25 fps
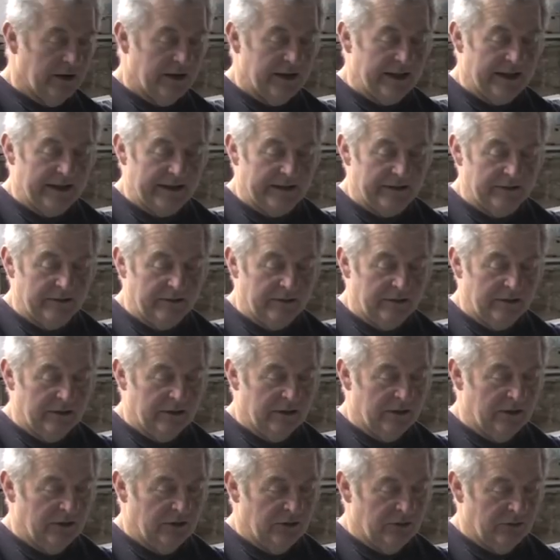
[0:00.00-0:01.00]
line
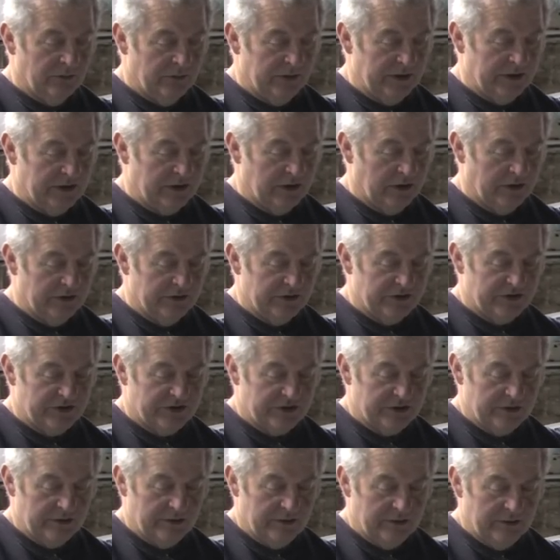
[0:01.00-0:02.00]

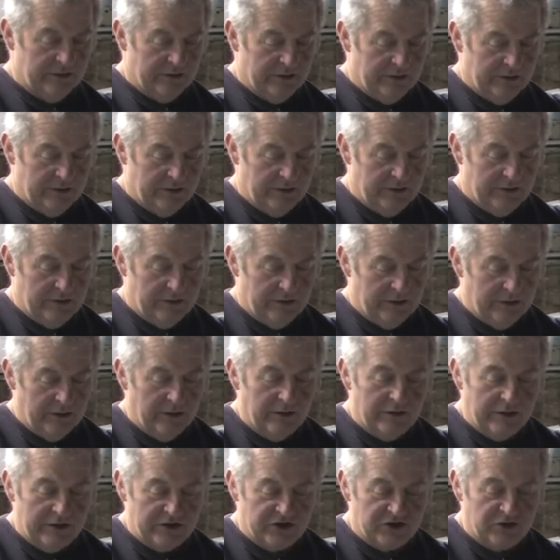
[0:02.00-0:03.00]
because
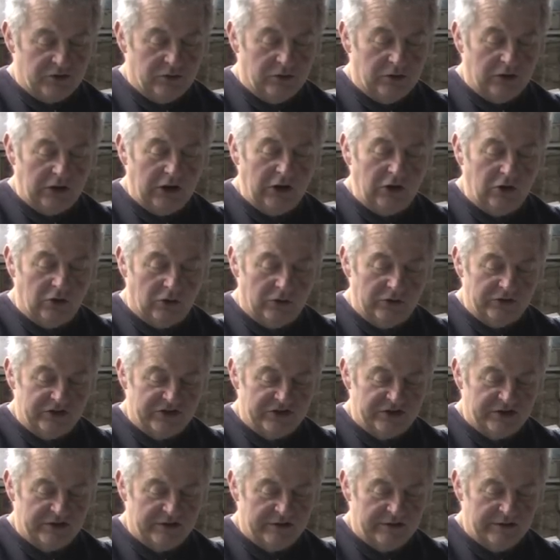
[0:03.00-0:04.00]
they're so
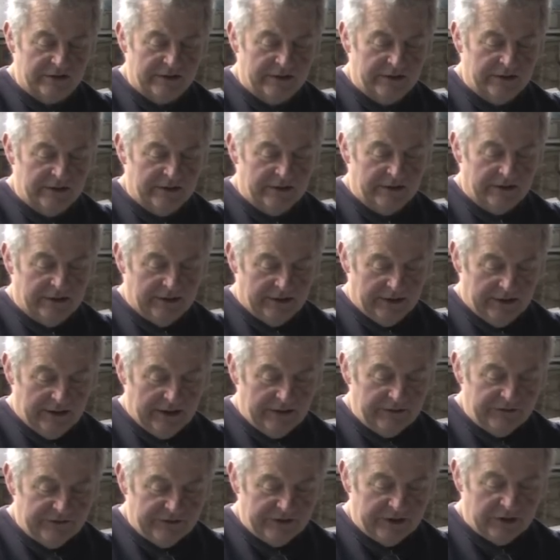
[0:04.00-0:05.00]
close.
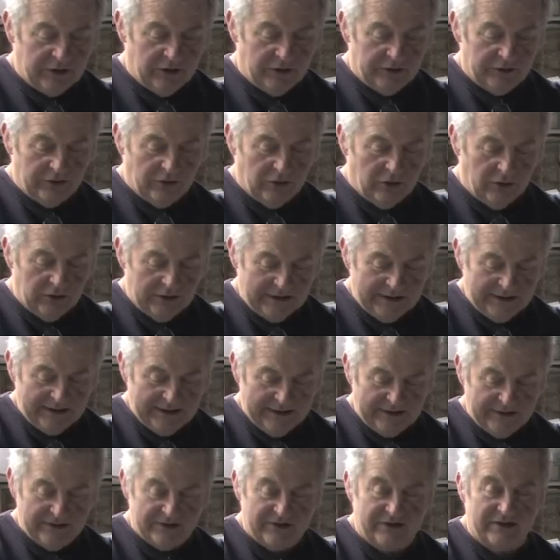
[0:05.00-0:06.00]
If you got all your
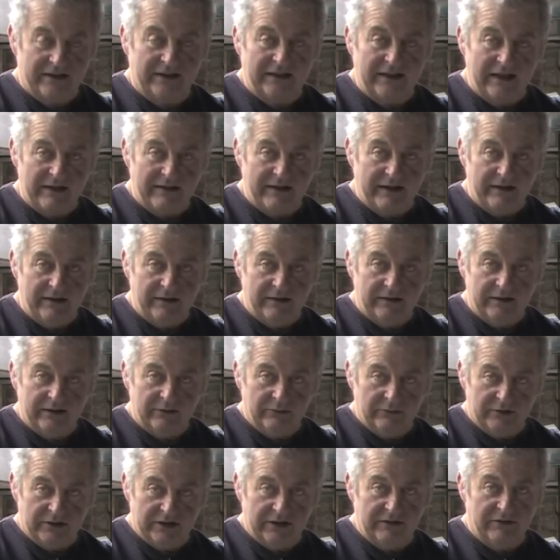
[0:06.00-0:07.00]
lines together, it
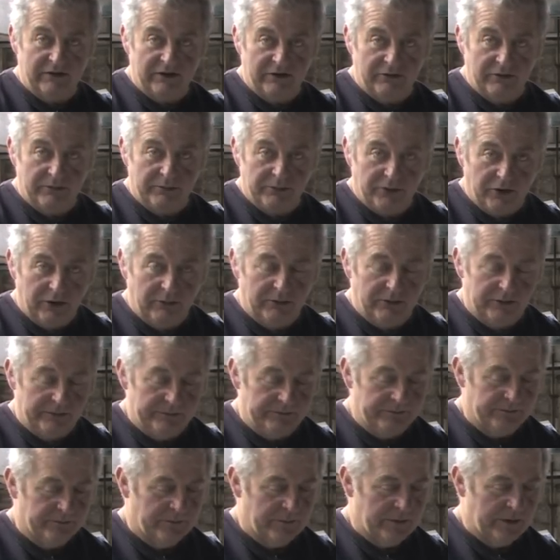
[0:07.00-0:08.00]
would give you a
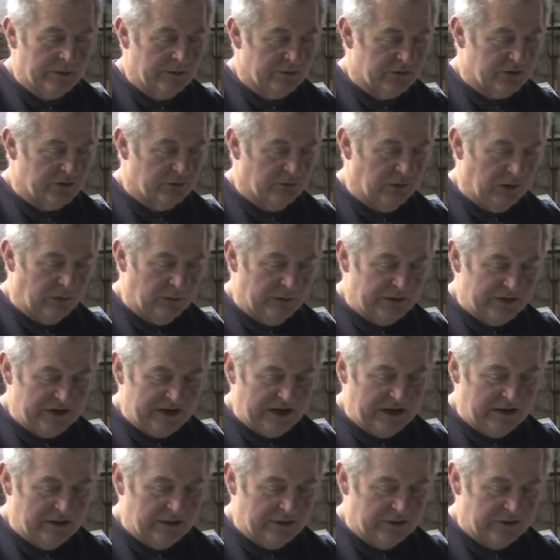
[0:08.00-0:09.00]
problem. So what we
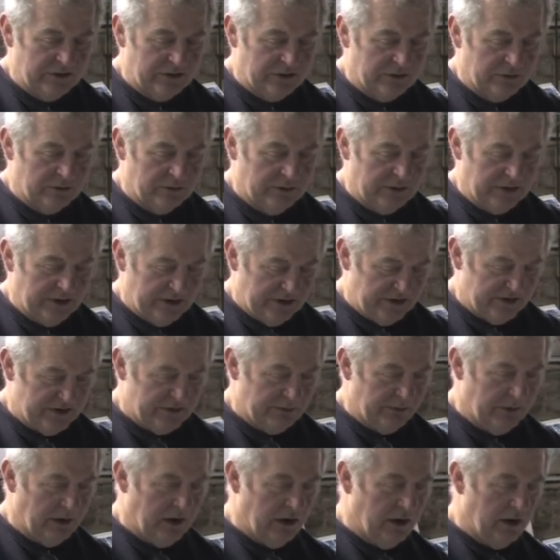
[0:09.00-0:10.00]
tend to do
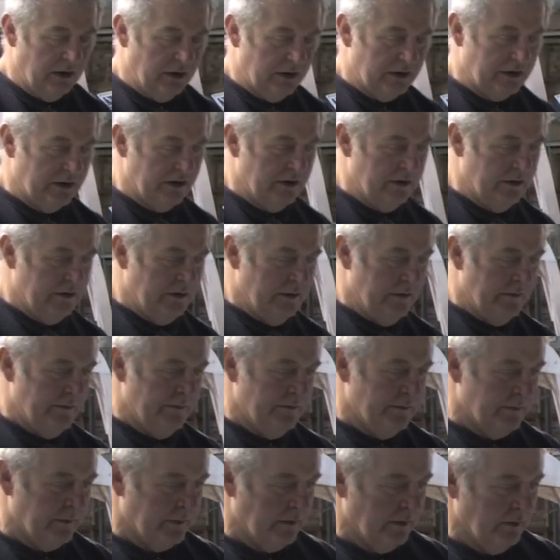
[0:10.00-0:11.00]
is mark
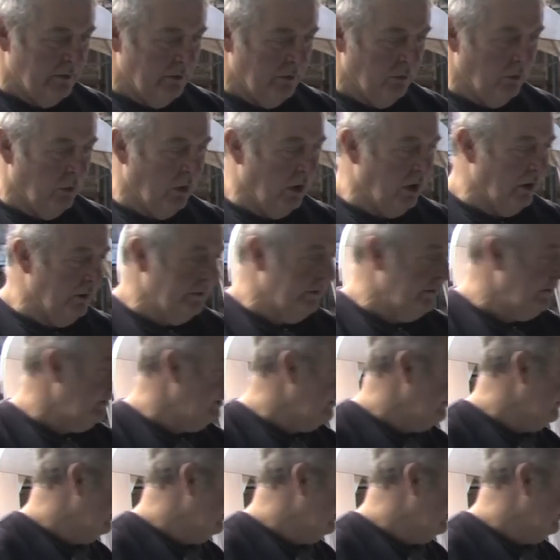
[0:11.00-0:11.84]
one,